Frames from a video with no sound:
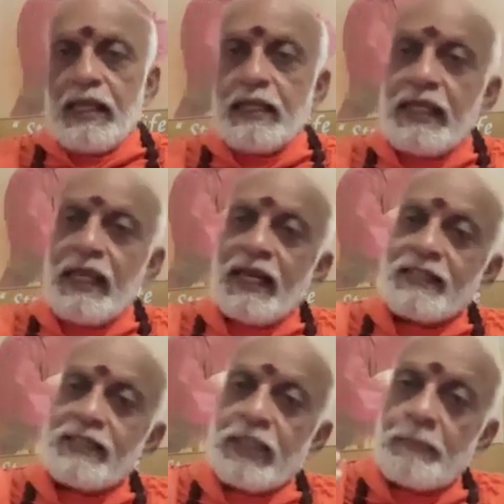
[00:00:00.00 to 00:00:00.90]
They are
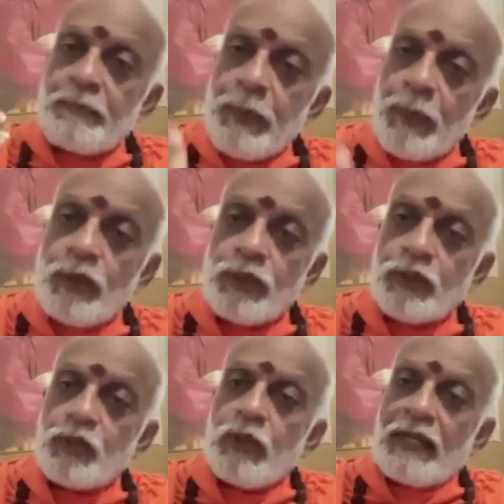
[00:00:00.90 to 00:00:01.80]

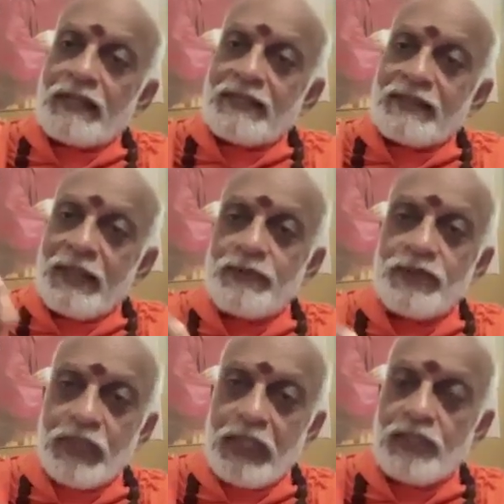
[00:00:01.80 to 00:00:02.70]
supposed to, at some
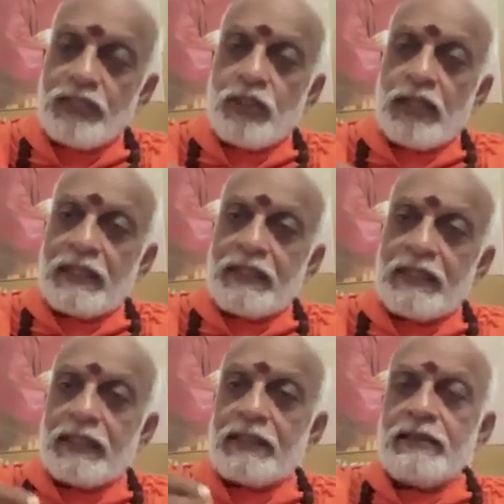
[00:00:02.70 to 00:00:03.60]
stage or
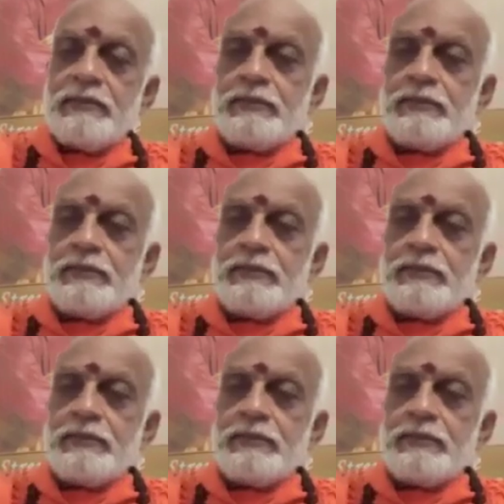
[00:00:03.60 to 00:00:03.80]
other,